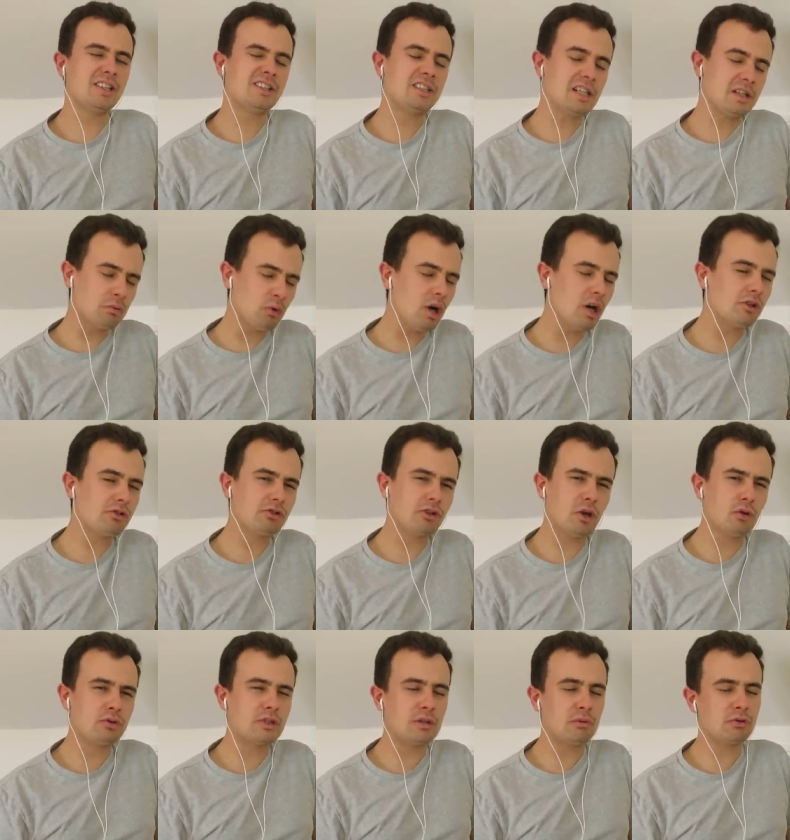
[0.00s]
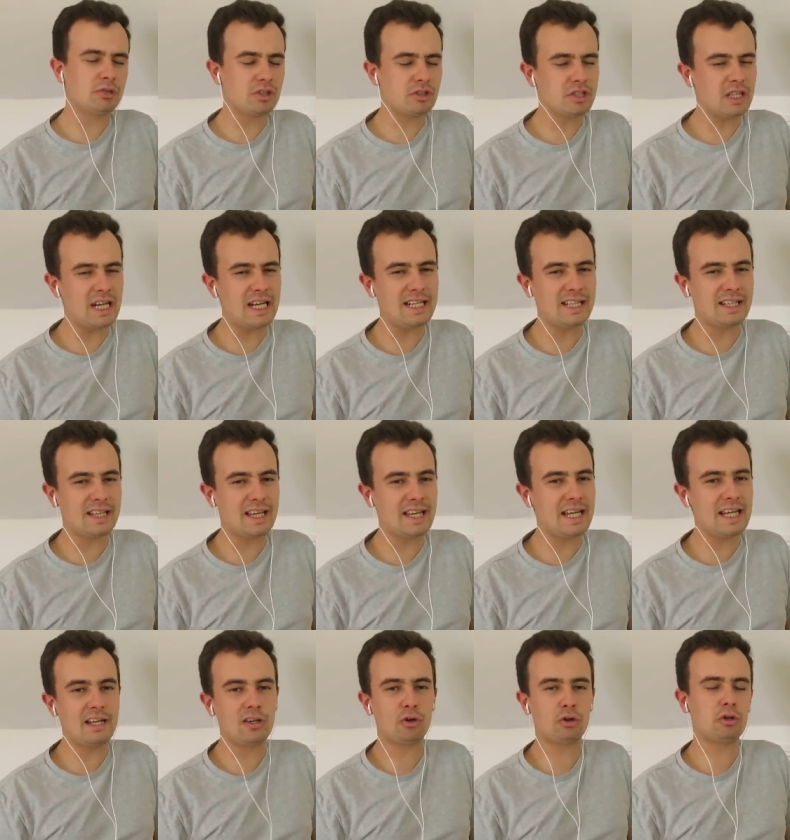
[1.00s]
She was a shade
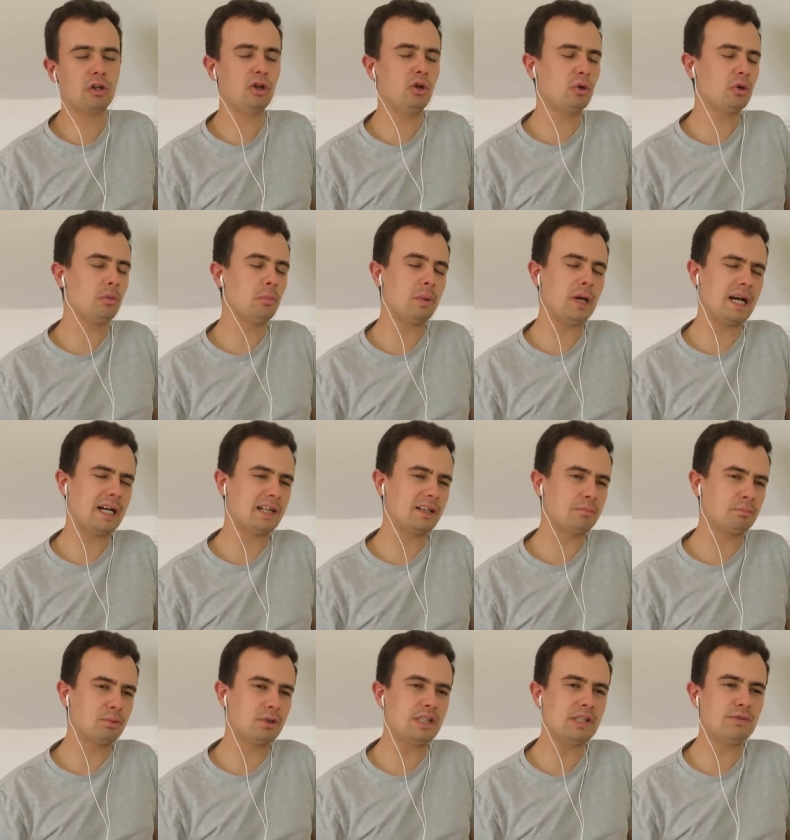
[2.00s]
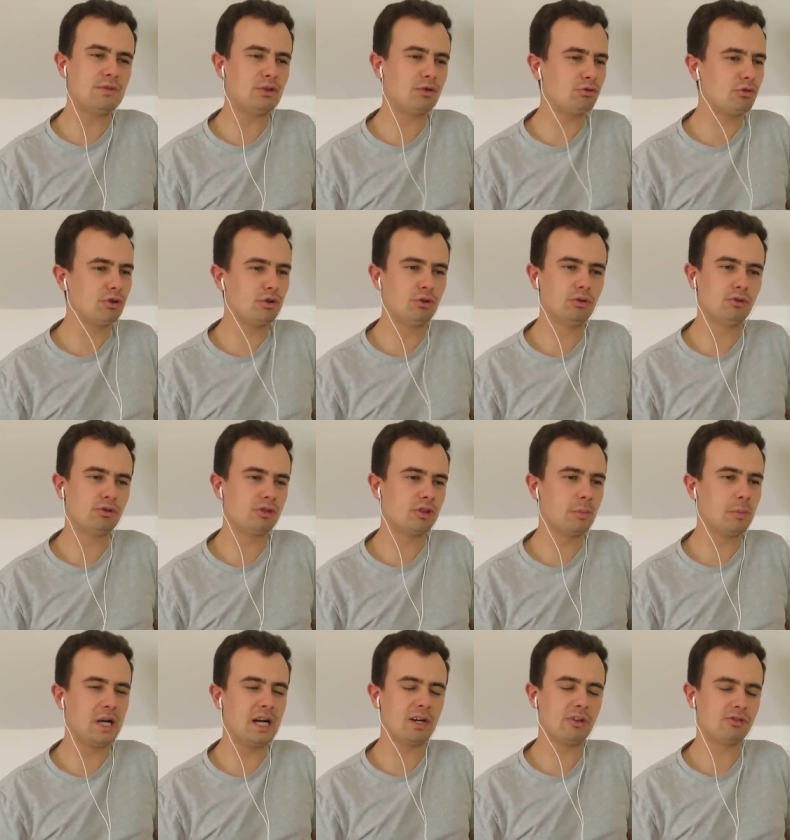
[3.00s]
keen. Looking back at previous renewals of
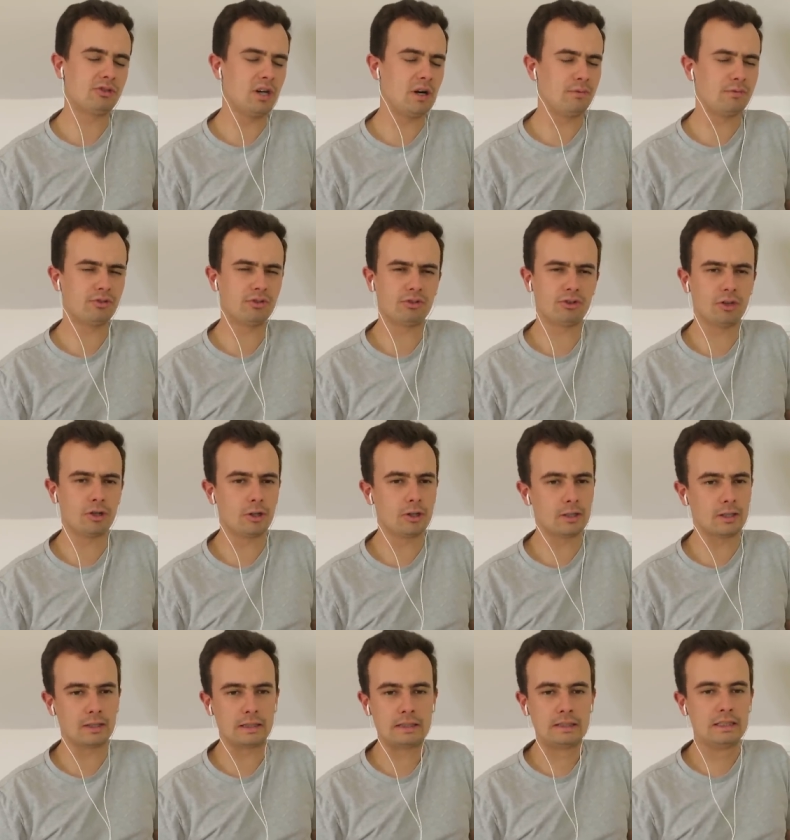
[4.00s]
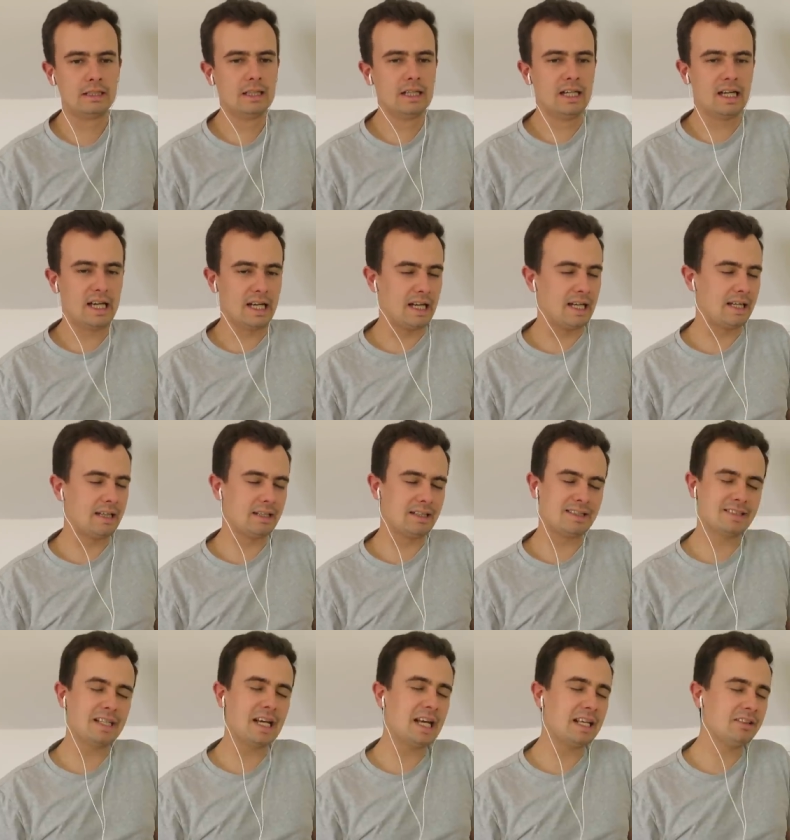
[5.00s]
the Mayor's Novices Hurdle,
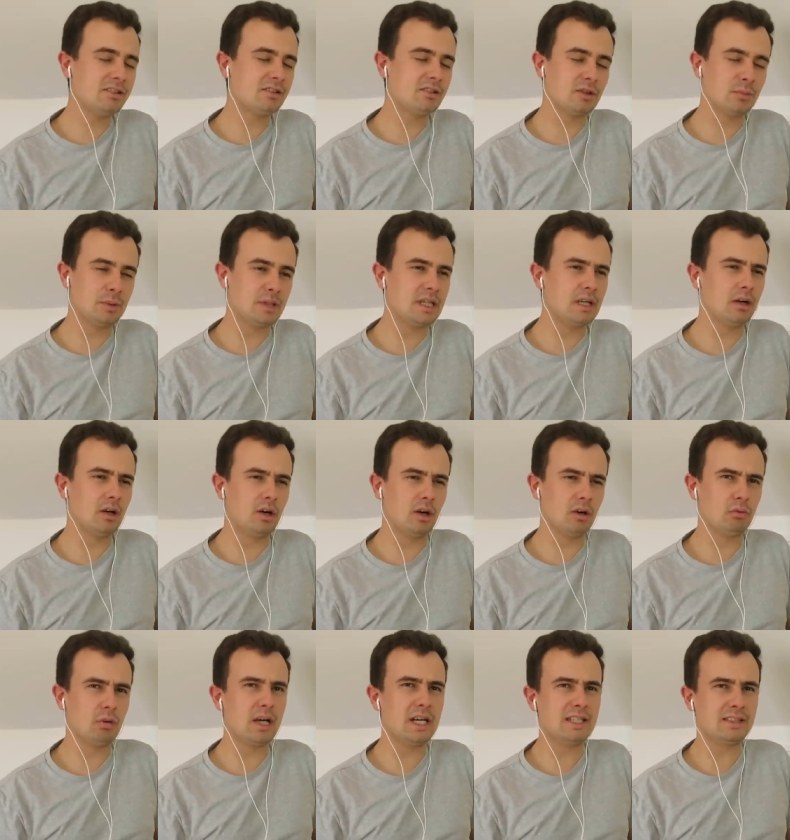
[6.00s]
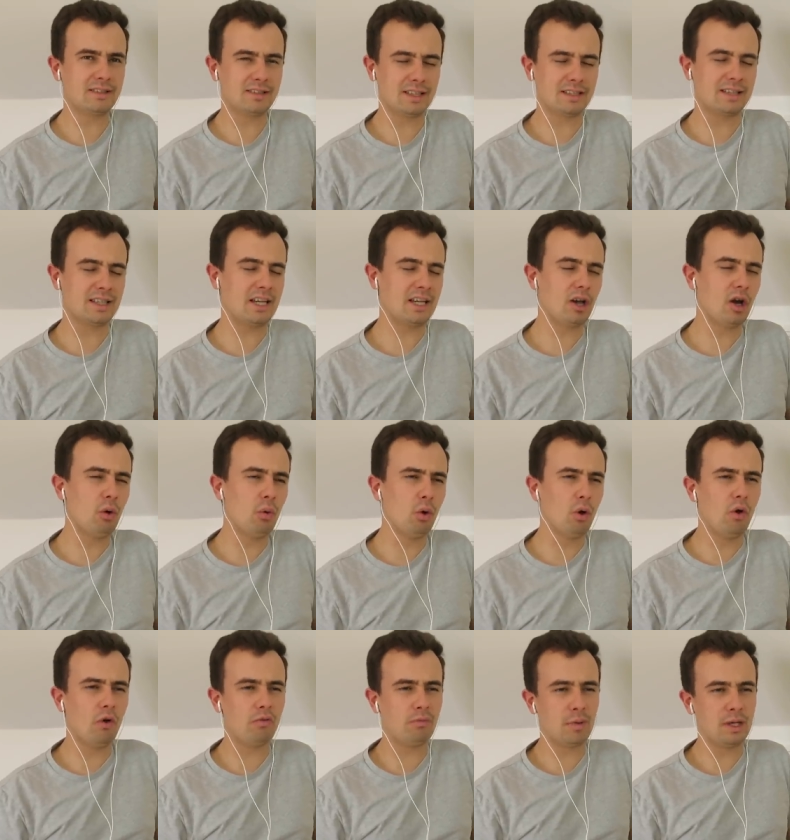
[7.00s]
it tends to be a race that they go
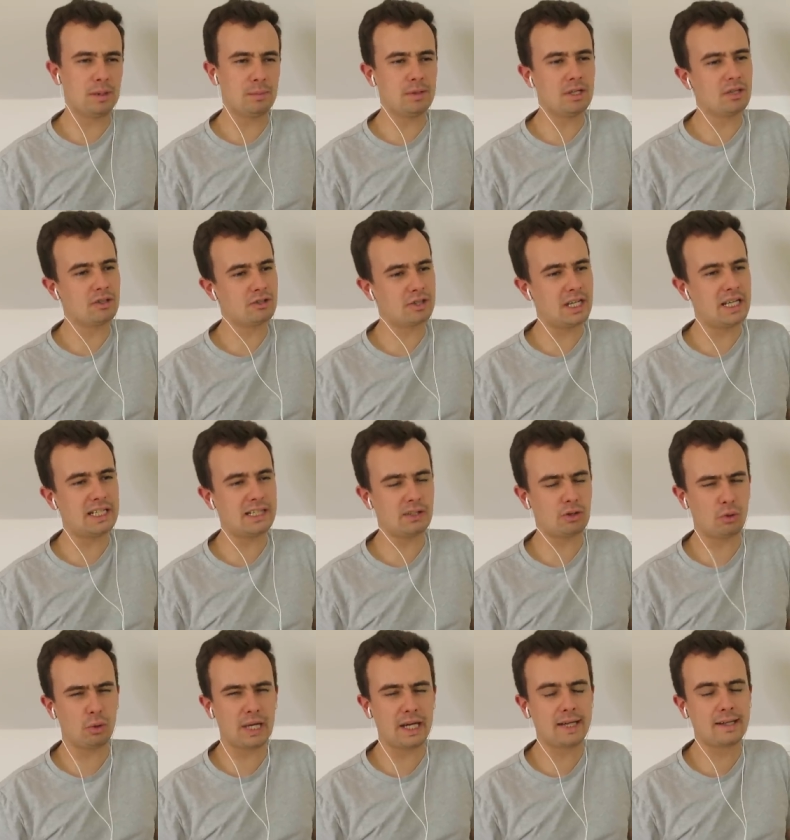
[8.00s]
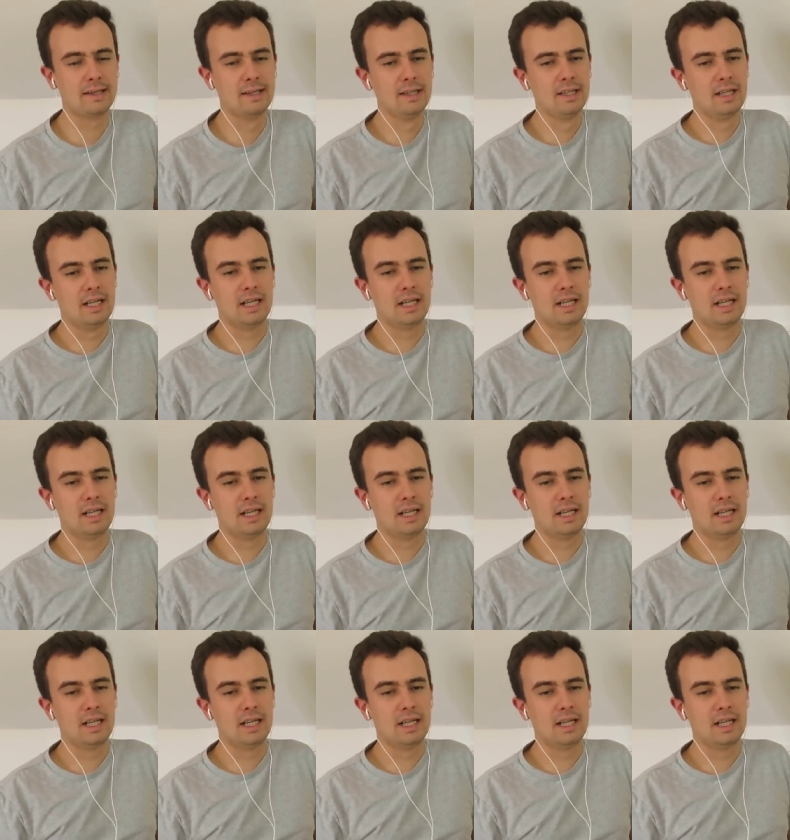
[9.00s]
off maybe a shade quick